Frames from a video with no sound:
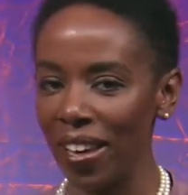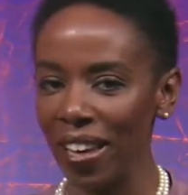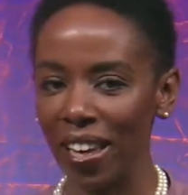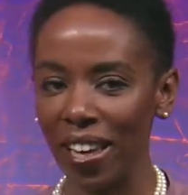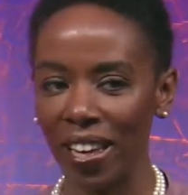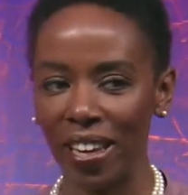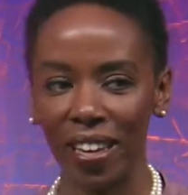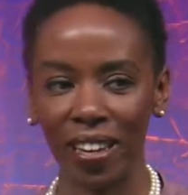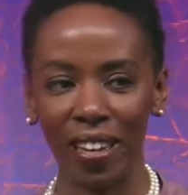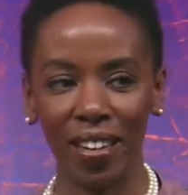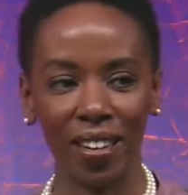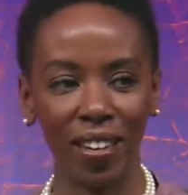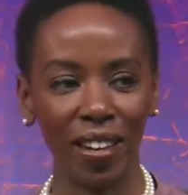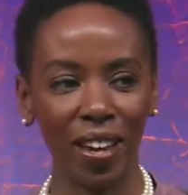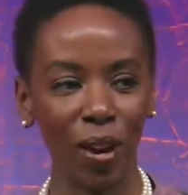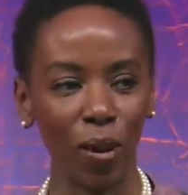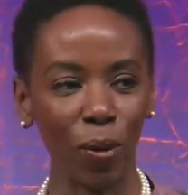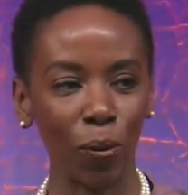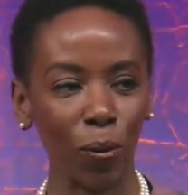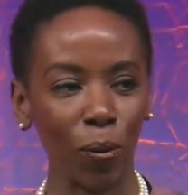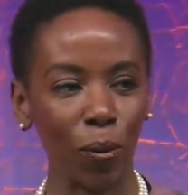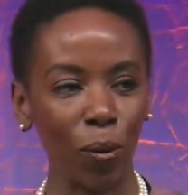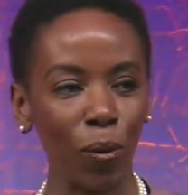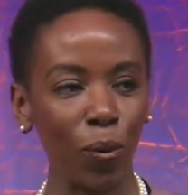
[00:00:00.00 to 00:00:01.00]
in a
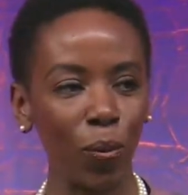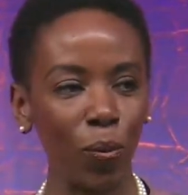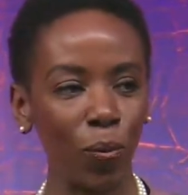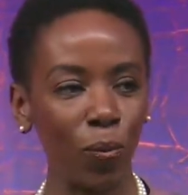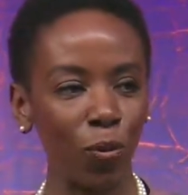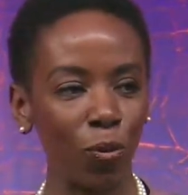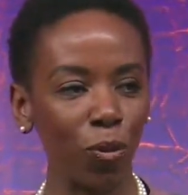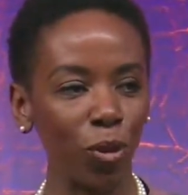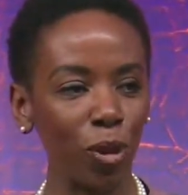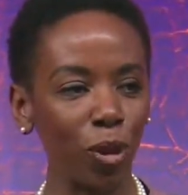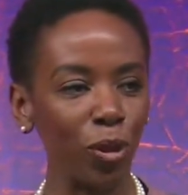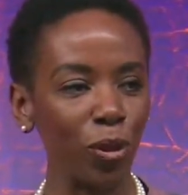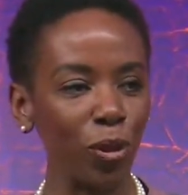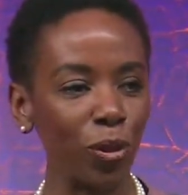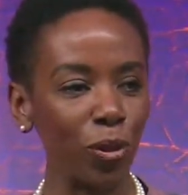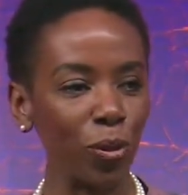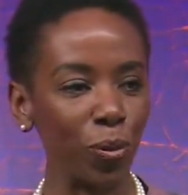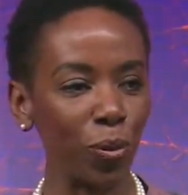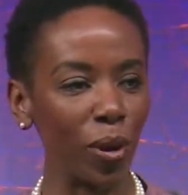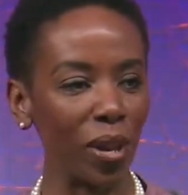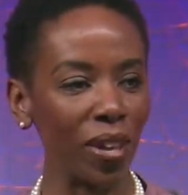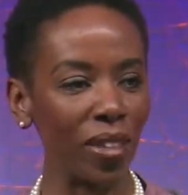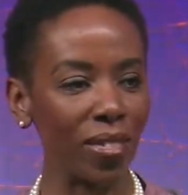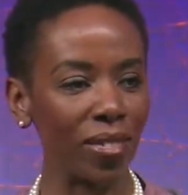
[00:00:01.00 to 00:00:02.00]
room filled
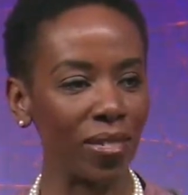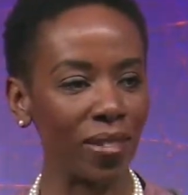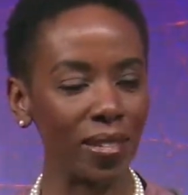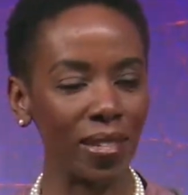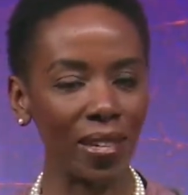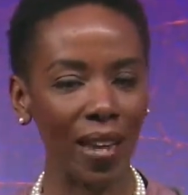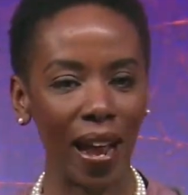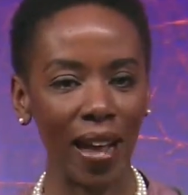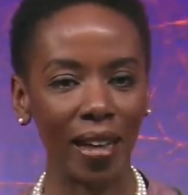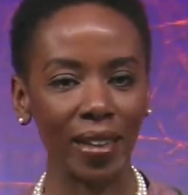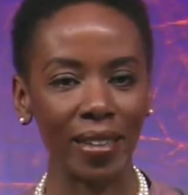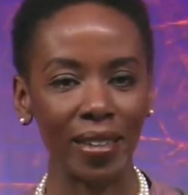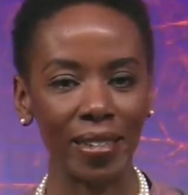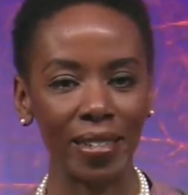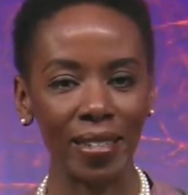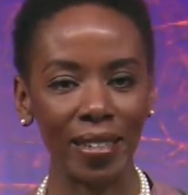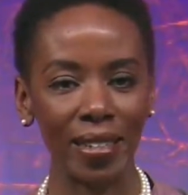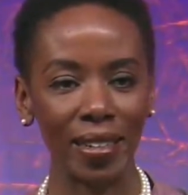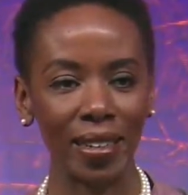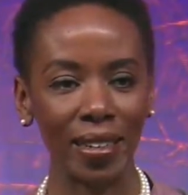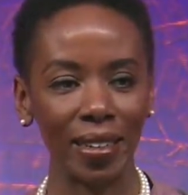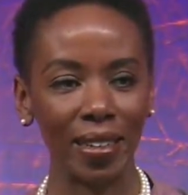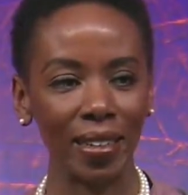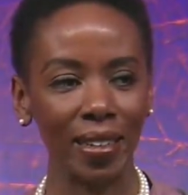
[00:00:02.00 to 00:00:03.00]
with
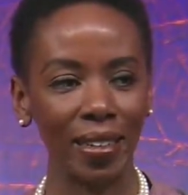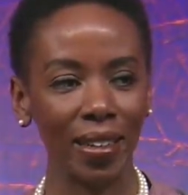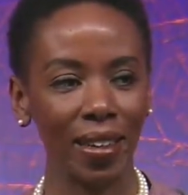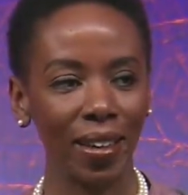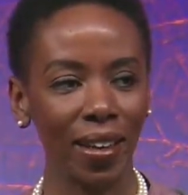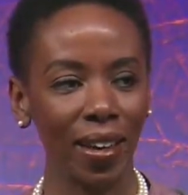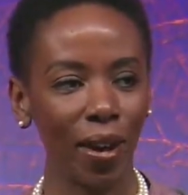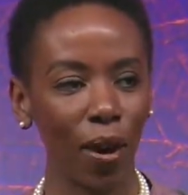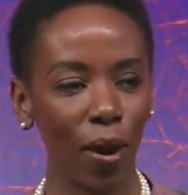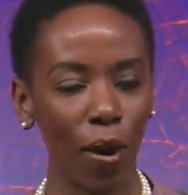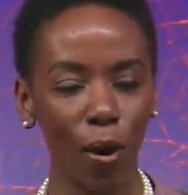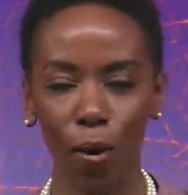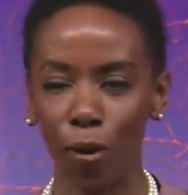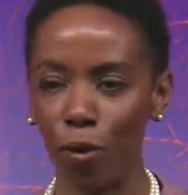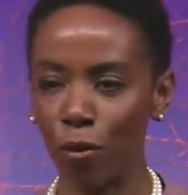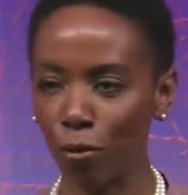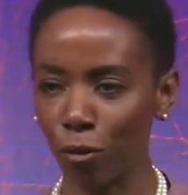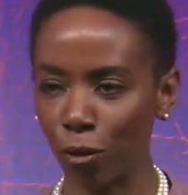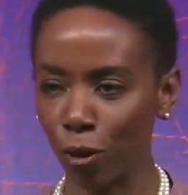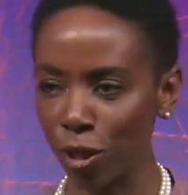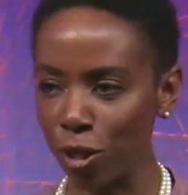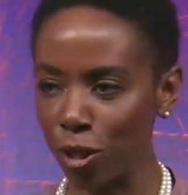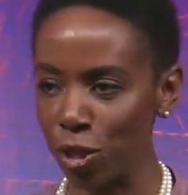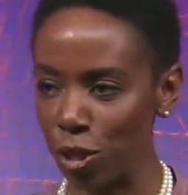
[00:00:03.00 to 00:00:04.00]
talented,
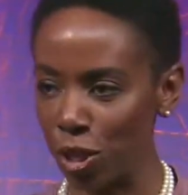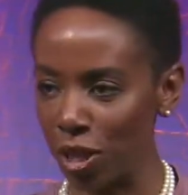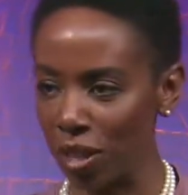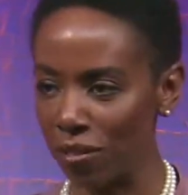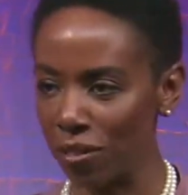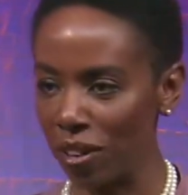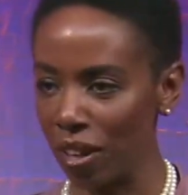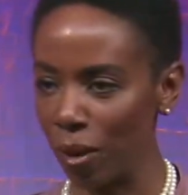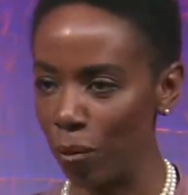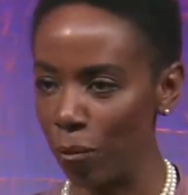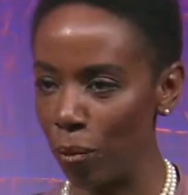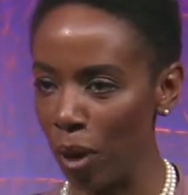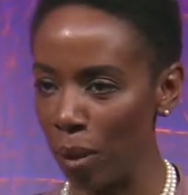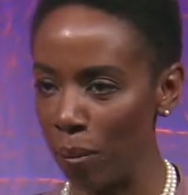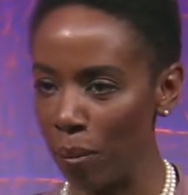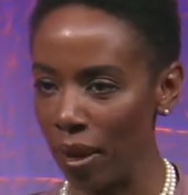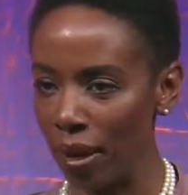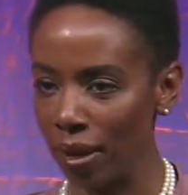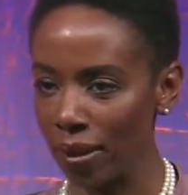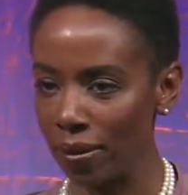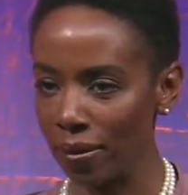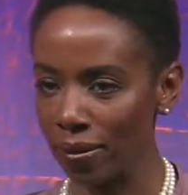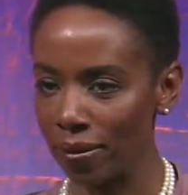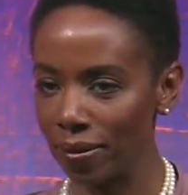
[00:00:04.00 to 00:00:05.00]
overachieving
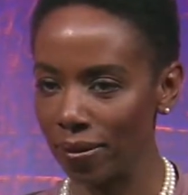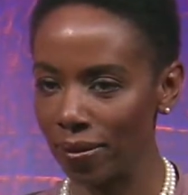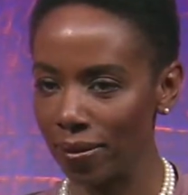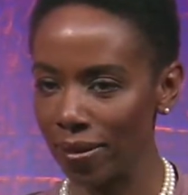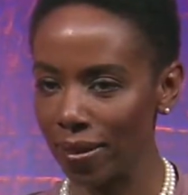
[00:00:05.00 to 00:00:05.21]
women.